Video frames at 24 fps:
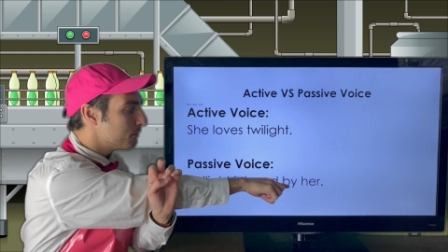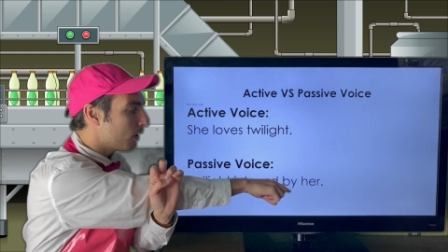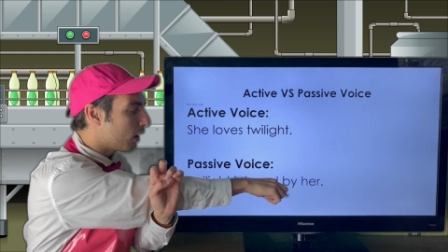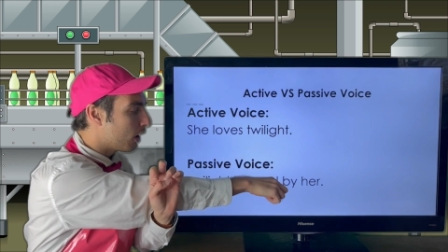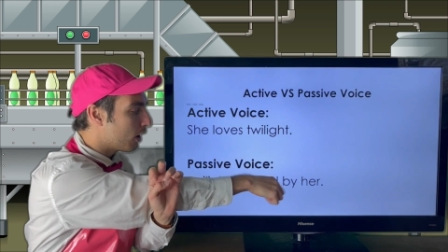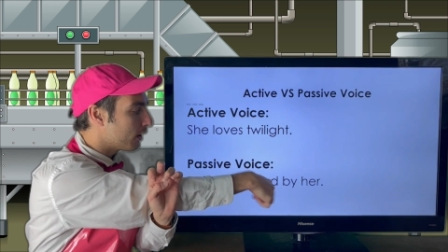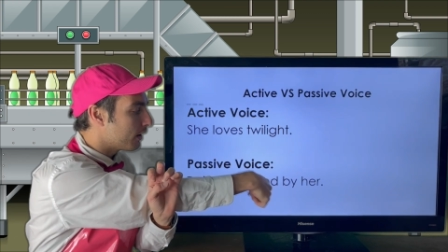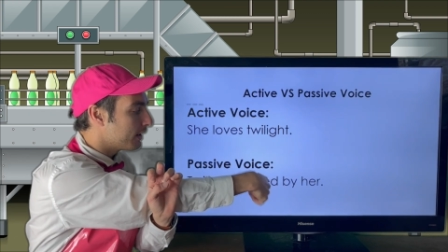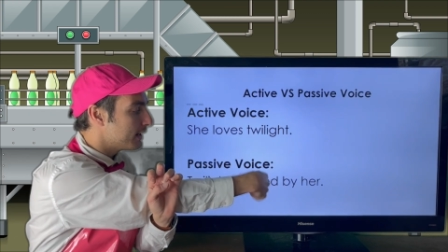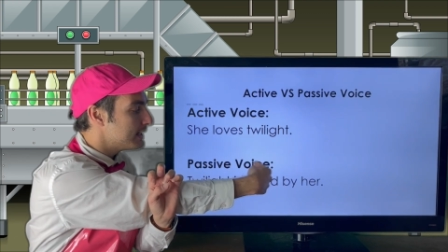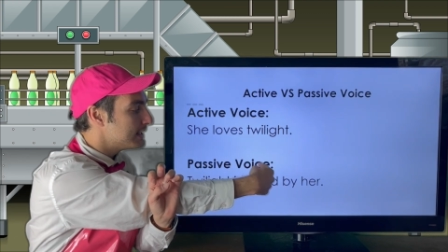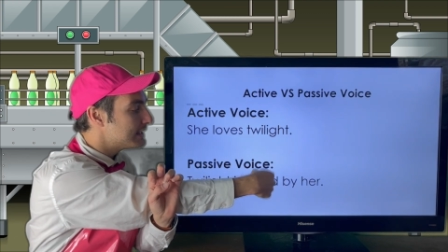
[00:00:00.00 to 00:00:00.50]

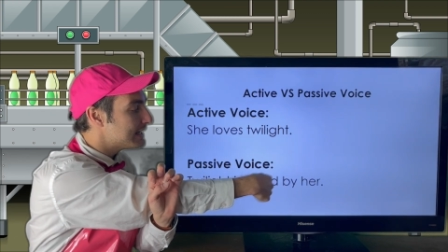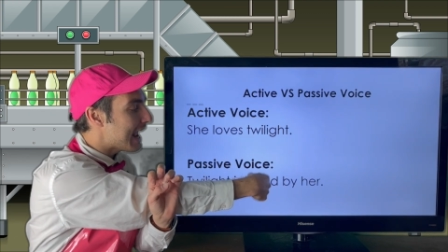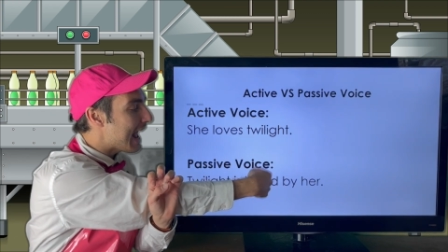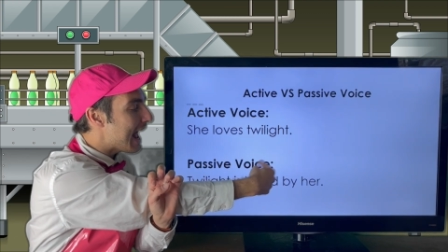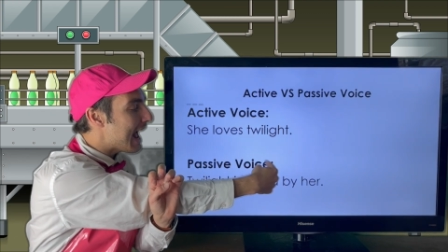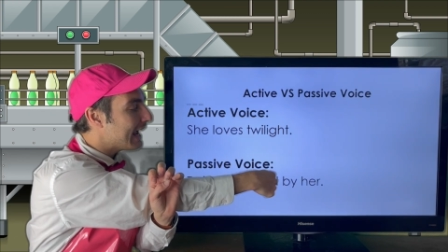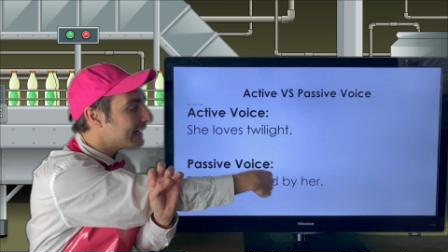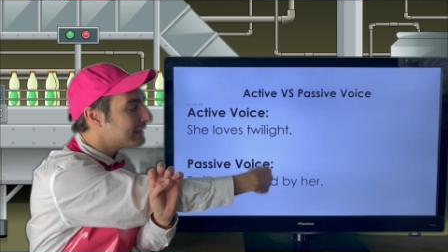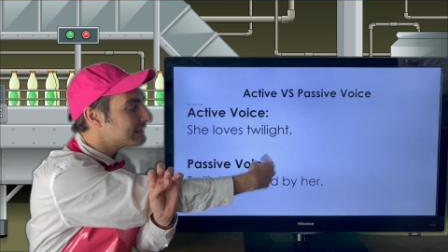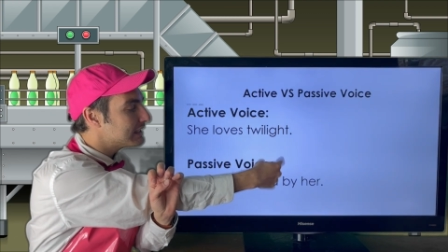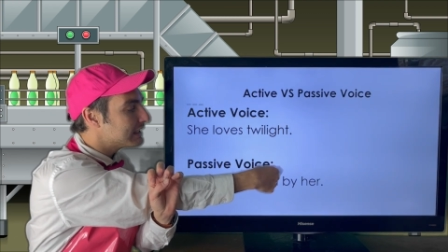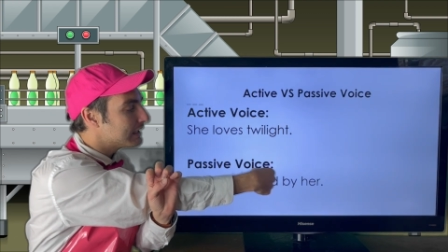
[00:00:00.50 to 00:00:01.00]
or is
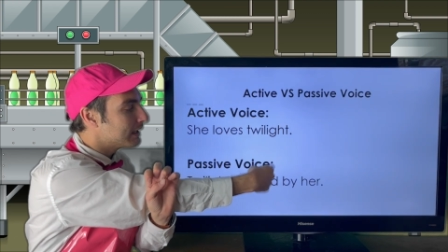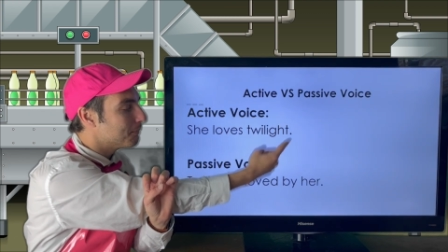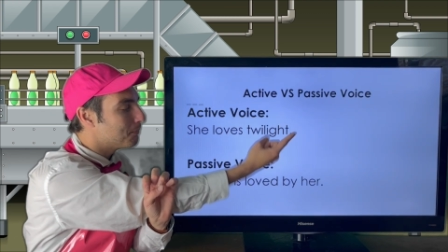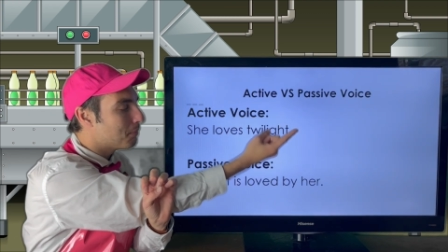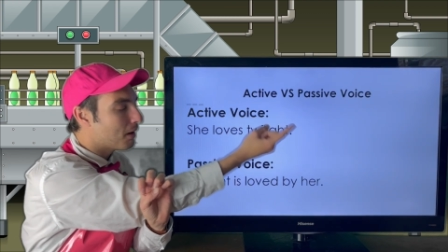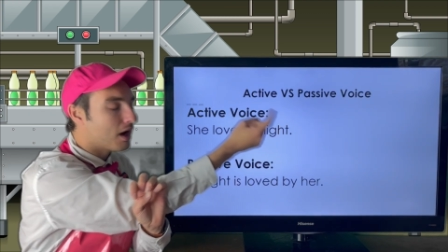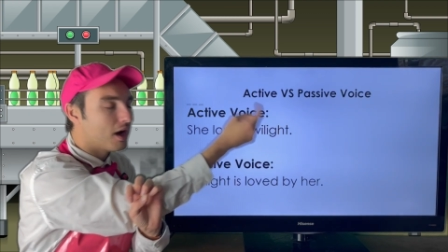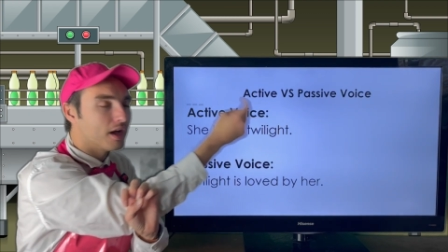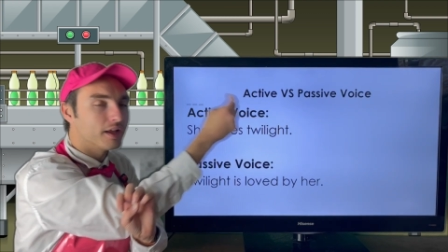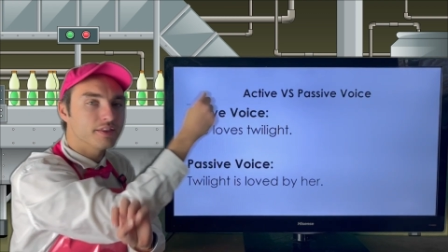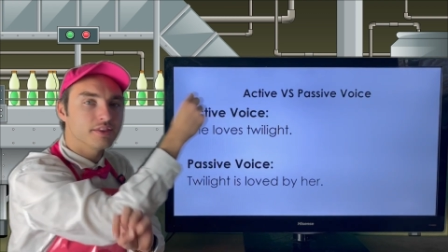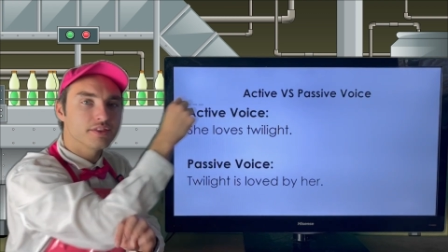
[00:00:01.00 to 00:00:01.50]
acting
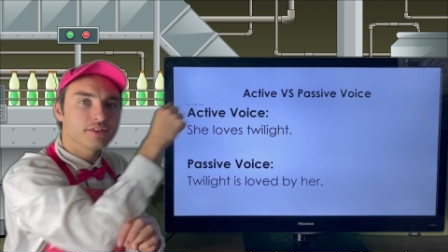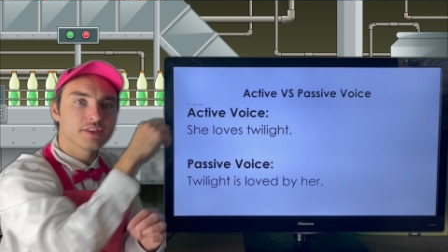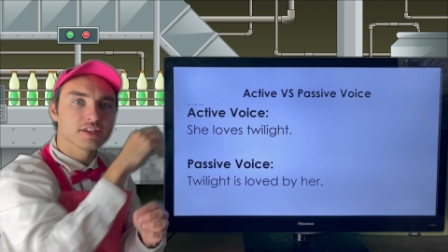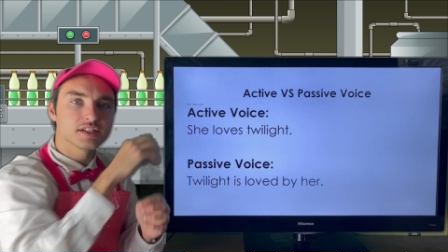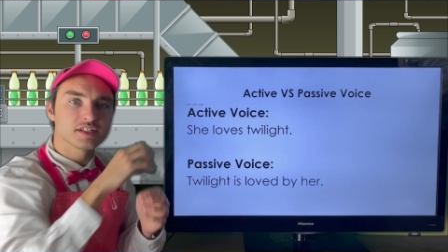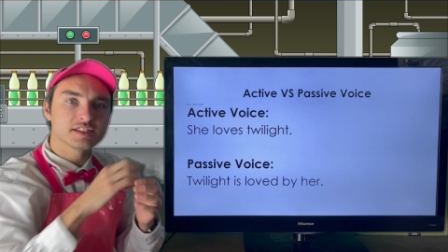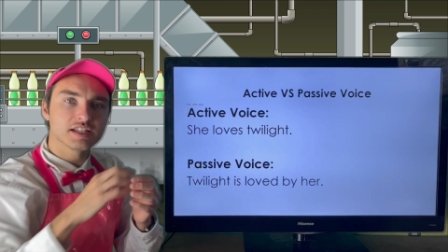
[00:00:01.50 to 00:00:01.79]
upon the